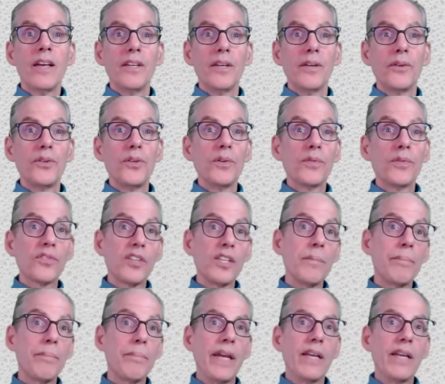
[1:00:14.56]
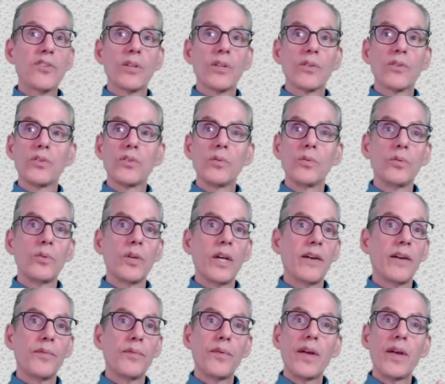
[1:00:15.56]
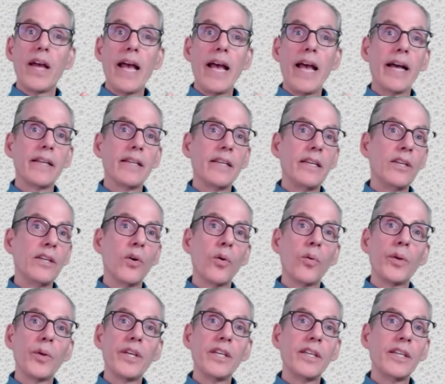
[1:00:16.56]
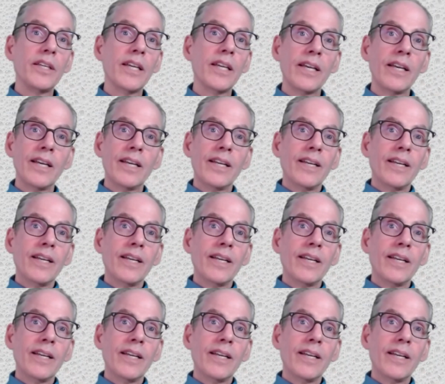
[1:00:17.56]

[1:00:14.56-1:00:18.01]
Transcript: you've seen patients who have had EOE,